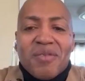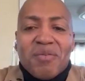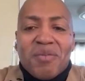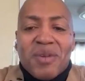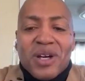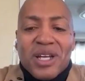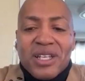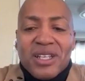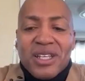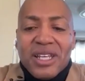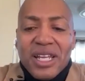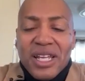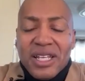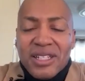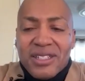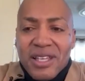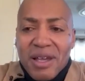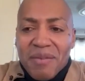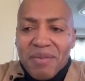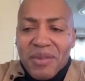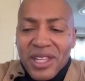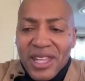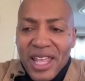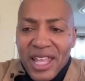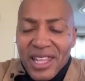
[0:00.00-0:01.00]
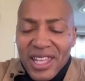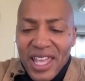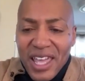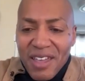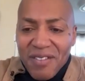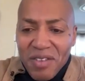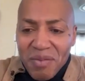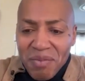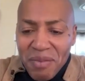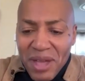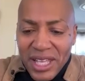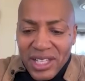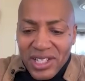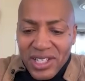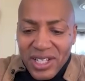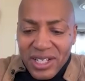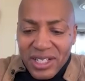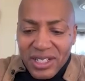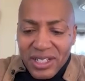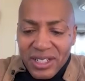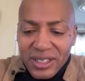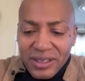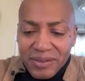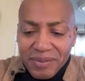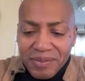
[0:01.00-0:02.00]
But it's something that David
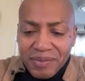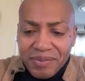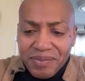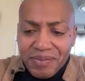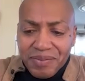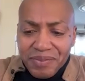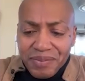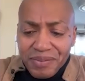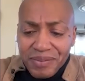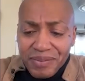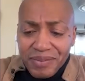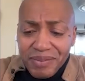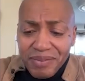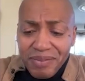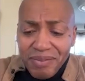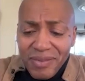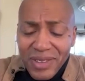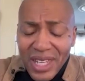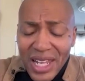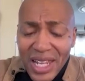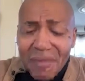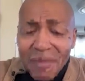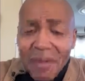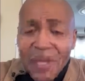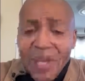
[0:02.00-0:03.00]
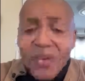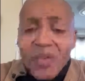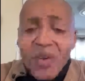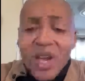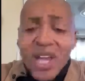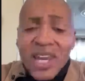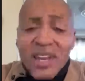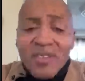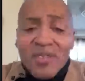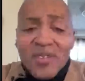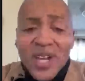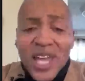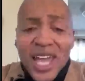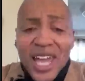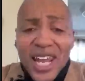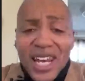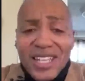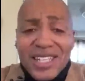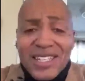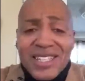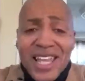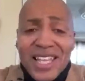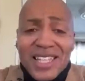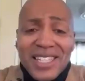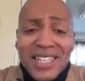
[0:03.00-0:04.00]
mentioned. It'd be great if we had a
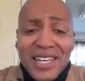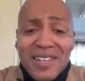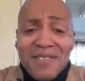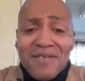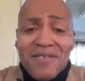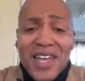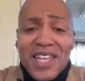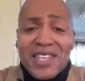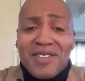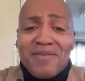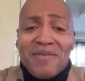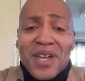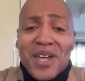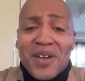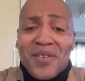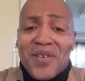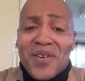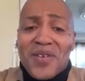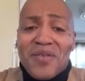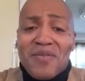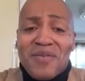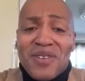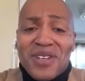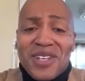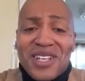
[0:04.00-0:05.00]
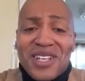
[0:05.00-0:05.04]
Sutton investment group.